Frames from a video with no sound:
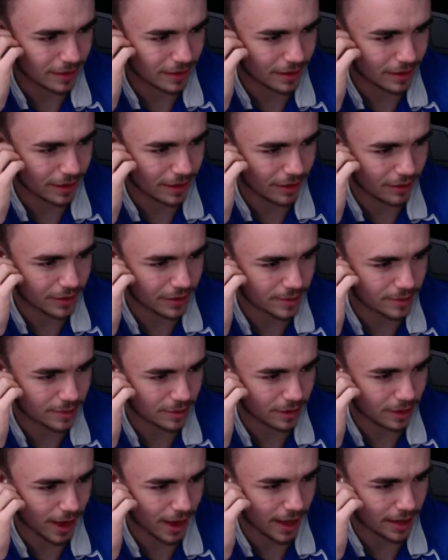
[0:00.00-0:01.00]
Harness put
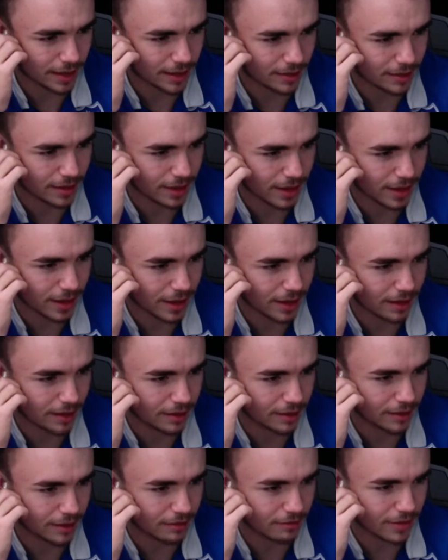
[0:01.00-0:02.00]
her head in there.
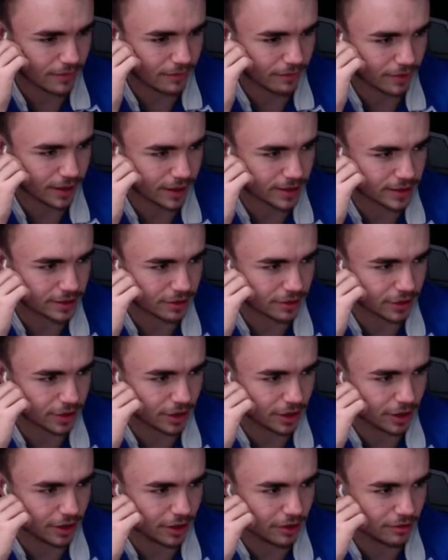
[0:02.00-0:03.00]
The referee hasn't got a
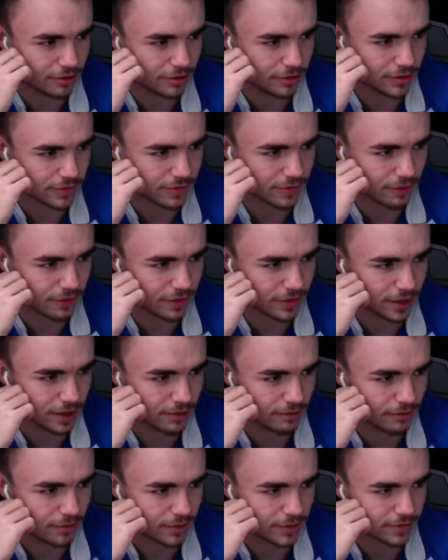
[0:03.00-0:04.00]
clue whose throw-in that
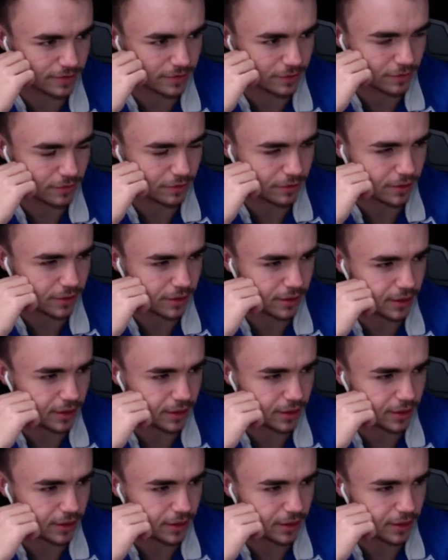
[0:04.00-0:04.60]
was for.